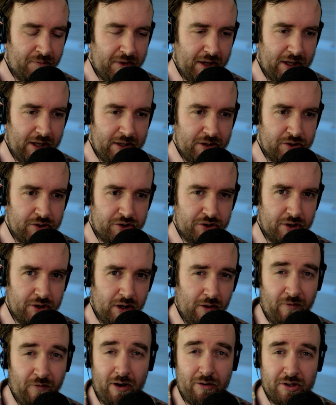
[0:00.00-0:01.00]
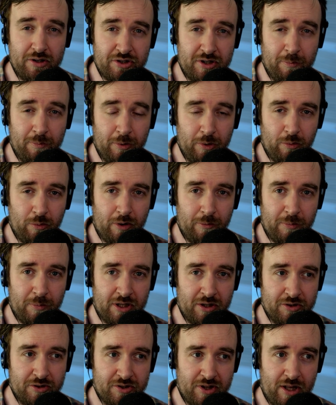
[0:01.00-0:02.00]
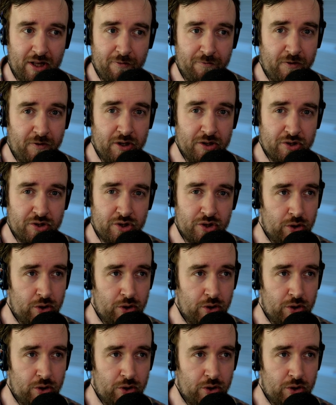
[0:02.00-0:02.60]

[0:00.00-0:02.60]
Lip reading: is a very simple one because they're the first